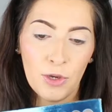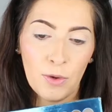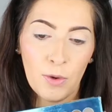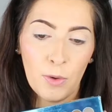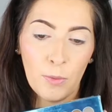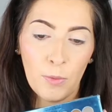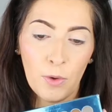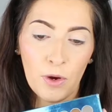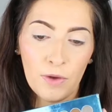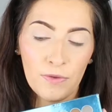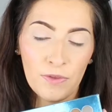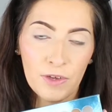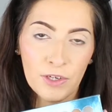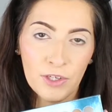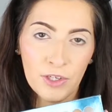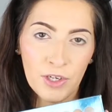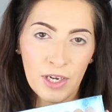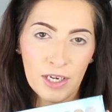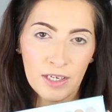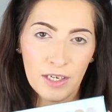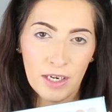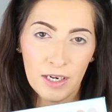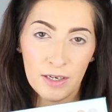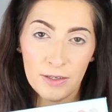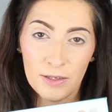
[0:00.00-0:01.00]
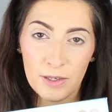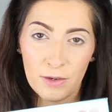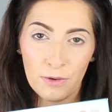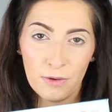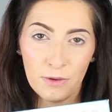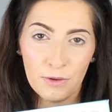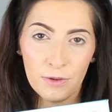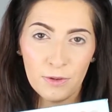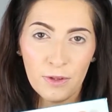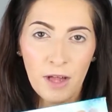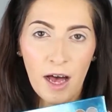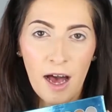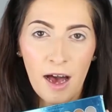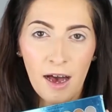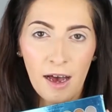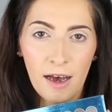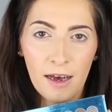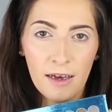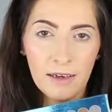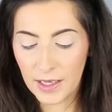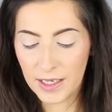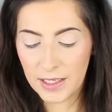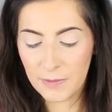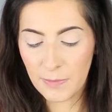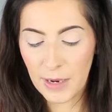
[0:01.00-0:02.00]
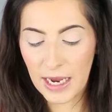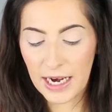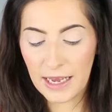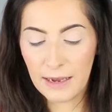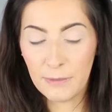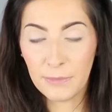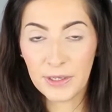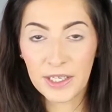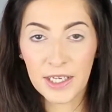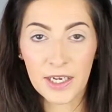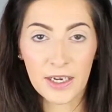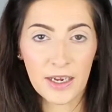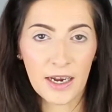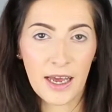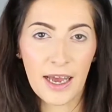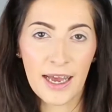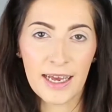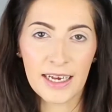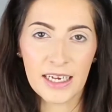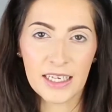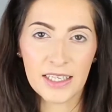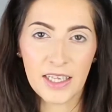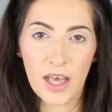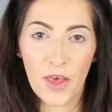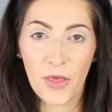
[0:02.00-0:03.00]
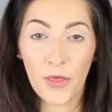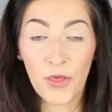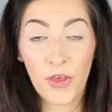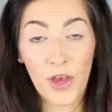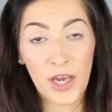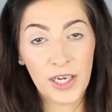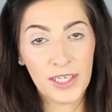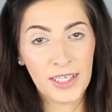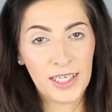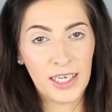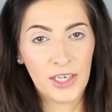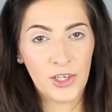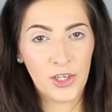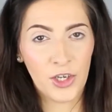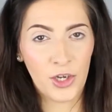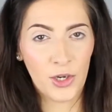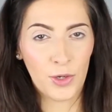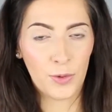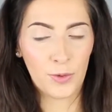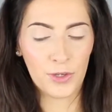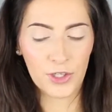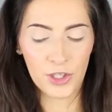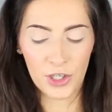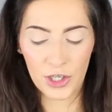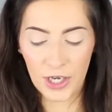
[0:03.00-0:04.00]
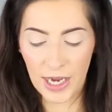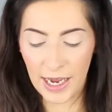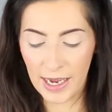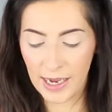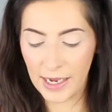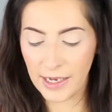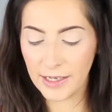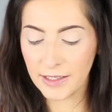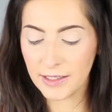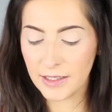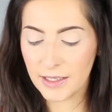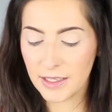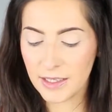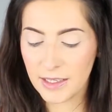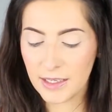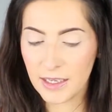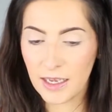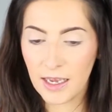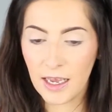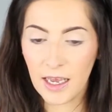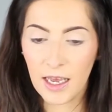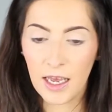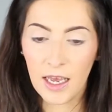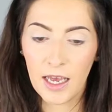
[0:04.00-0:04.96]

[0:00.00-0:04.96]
you what the shadows all are. This palette in particular has 32 shades.